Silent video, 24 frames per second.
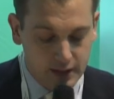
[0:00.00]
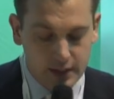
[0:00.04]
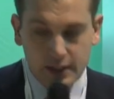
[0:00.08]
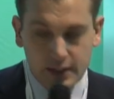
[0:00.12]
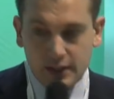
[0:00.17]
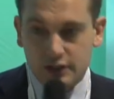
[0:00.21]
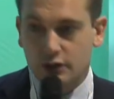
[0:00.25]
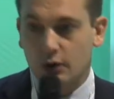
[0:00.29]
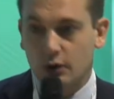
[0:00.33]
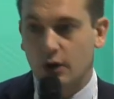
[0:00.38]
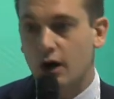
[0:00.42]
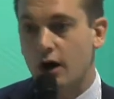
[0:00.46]

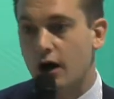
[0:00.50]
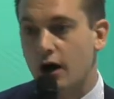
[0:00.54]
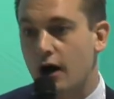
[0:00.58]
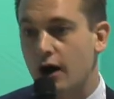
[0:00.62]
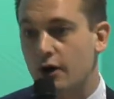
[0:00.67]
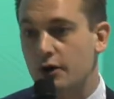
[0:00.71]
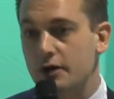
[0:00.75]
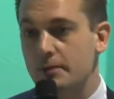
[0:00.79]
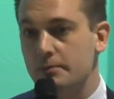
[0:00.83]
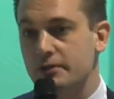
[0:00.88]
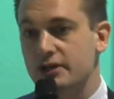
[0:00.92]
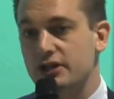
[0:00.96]
So
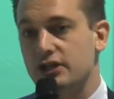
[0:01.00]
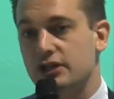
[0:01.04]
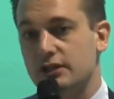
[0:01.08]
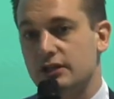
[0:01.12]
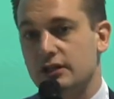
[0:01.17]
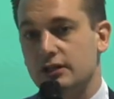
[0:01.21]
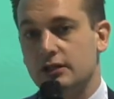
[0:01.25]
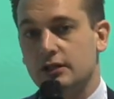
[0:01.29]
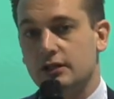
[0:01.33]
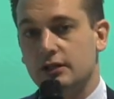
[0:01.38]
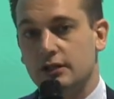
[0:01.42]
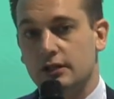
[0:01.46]
our
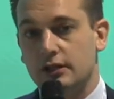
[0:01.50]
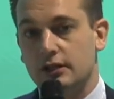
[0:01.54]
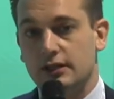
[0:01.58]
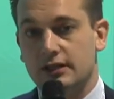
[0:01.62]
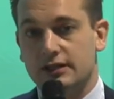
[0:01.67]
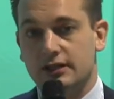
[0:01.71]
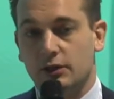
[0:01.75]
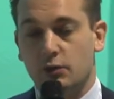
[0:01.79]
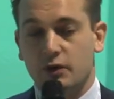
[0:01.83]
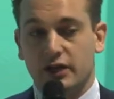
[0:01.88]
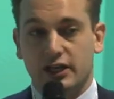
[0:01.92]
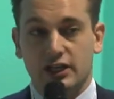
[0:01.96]
ambition is
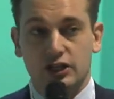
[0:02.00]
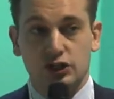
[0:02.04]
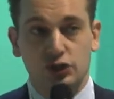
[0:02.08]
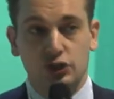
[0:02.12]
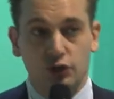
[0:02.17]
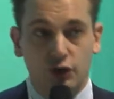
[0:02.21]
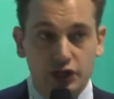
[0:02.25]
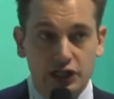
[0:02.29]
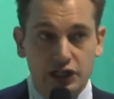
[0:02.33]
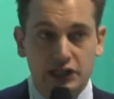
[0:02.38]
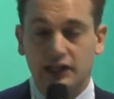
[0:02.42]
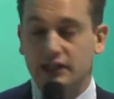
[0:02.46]
that we can
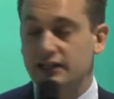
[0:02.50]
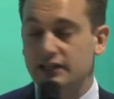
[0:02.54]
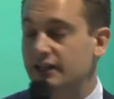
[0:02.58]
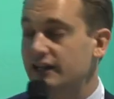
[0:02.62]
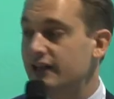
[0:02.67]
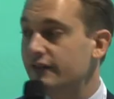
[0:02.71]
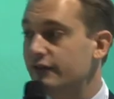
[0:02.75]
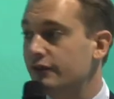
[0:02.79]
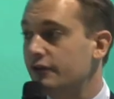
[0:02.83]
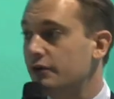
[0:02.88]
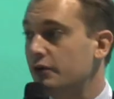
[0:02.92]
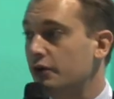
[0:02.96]
jointly
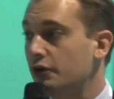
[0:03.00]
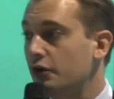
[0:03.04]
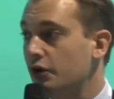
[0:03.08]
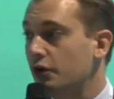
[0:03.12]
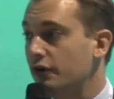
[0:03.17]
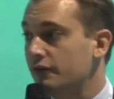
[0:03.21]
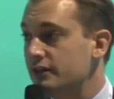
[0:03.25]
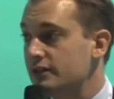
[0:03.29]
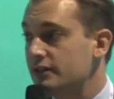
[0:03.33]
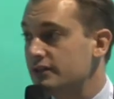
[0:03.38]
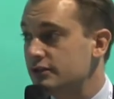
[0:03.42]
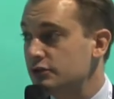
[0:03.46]
deliver on all
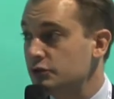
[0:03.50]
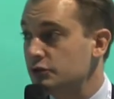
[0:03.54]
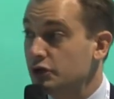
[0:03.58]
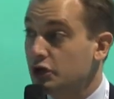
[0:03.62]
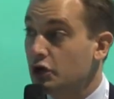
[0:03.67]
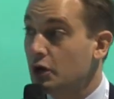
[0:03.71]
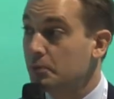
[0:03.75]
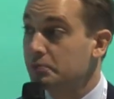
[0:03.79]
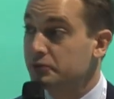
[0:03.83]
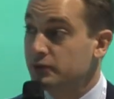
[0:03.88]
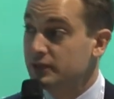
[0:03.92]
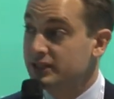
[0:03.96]
of this to the
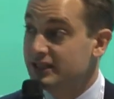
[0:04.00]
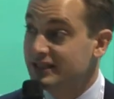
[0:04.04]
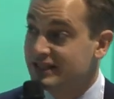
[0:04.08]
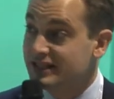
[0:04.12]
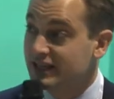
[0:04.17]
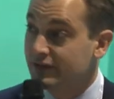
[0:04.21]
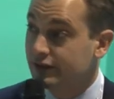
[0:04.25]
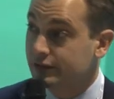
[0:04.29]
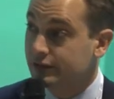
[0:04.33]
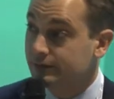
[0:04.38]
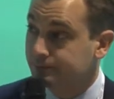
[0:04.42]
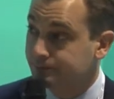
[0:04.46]

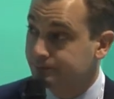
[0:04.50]
COP27.